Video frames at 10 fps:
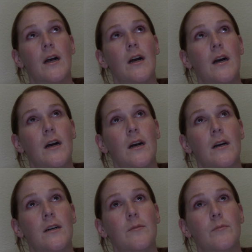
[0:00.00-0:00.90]

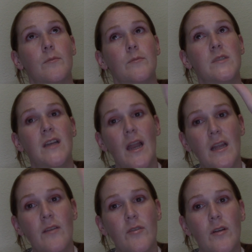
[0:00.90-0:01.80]
to kind of
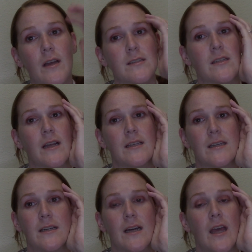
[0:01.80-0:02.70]
give you guys an
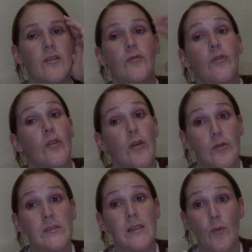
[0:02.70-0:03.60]
idea. And for
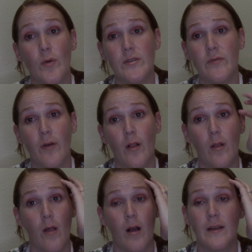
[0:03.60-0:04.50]
those that want to follow
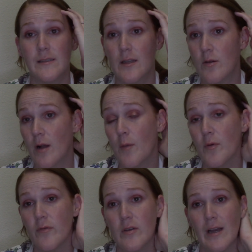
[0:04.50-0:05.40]
along, because I know a couple
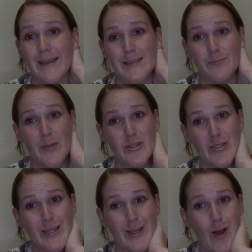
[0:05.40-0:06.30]
of you guys
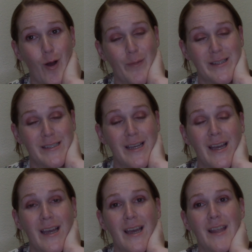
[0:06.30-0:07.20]
mentioned in the comments
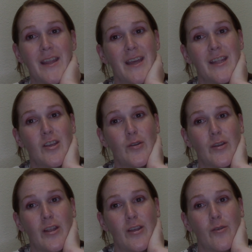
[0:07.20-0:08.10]
that you
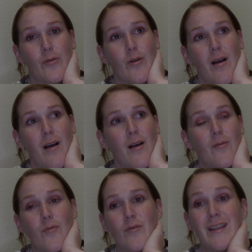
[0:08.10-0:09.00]

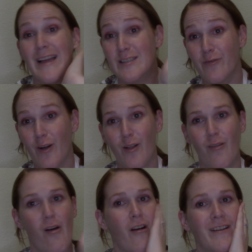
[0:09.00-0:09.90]
would like to follow
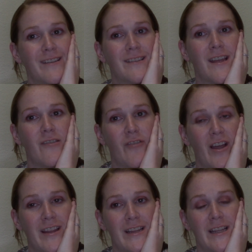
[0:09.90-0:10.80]
along and
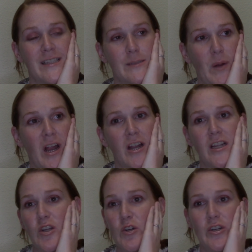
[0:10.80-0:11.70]
find it
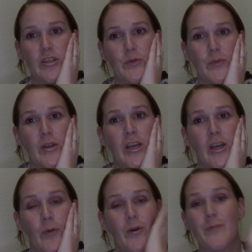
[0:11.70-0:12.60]
inspiring, or you
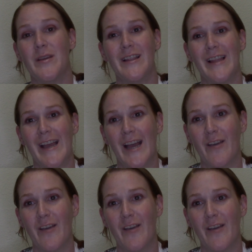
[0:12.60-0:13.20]
want to be like a